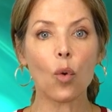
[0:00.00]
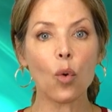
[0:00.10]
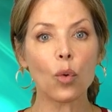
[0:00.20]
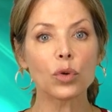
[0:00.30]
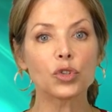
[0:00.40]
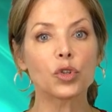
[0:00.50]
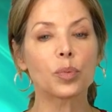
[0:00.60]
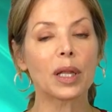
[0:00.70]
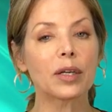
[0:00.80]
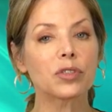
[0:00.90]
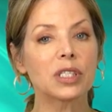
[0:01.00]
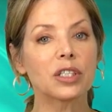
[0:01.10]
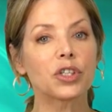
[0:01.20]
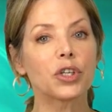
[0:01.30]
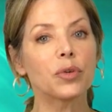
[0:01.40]
or do the players
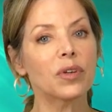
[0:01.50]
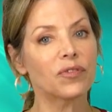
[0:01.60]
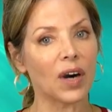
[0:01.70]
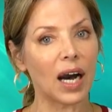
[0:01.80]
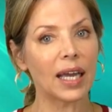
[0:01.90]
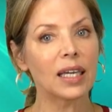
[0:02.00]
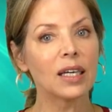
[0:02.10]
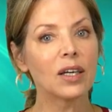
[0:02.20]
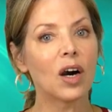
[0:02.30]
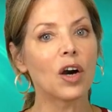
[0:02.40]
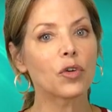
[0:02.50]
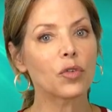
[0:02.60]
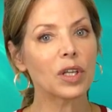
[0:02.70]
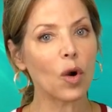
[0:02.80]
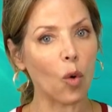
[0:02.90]
need to unify under
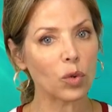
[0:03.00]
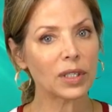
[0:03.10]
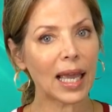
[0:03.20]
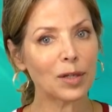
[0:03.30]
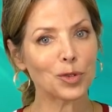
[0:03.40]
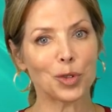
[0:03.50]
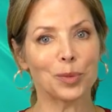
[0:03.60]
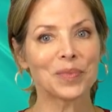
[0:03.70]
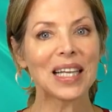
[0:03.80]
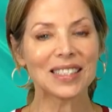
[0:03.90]
the old council?